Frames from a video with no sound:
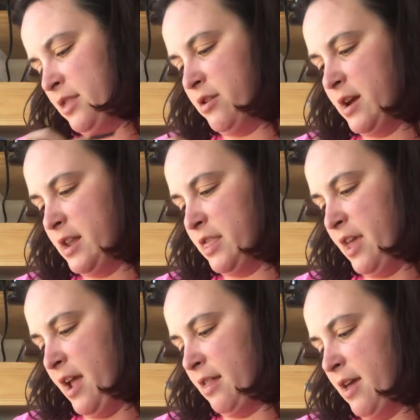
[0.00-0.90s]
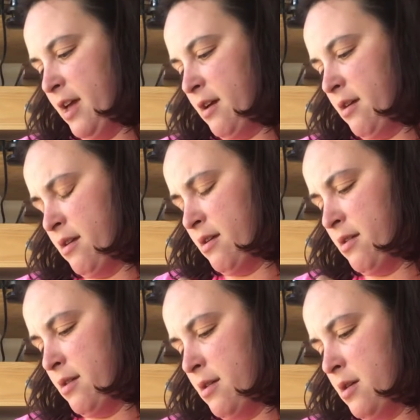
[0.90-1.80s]
You gotta think like
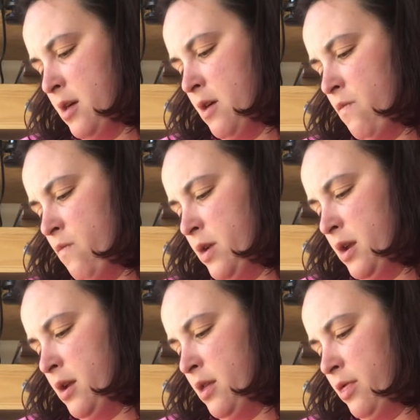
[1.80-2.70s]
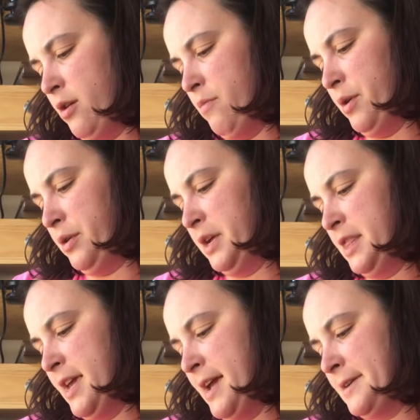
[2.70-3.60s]
when they're building
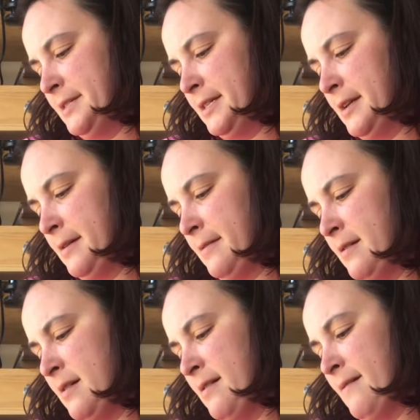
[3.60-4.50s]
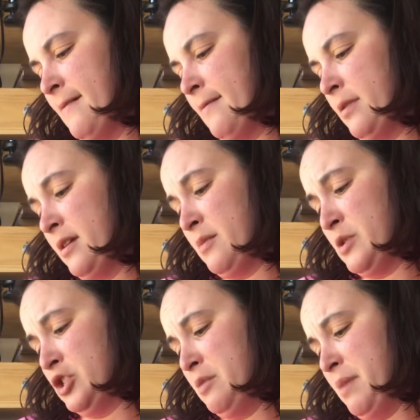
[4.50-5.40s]
things,
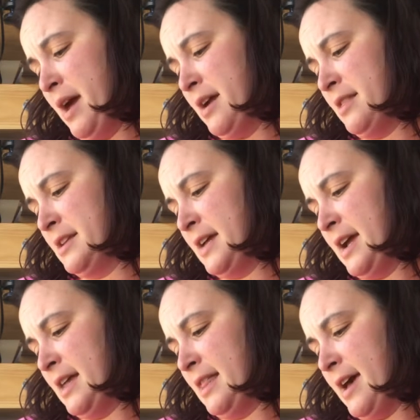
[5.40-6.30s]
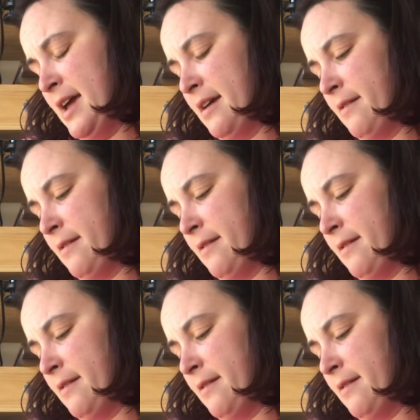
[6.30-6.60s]
especially back in the day, like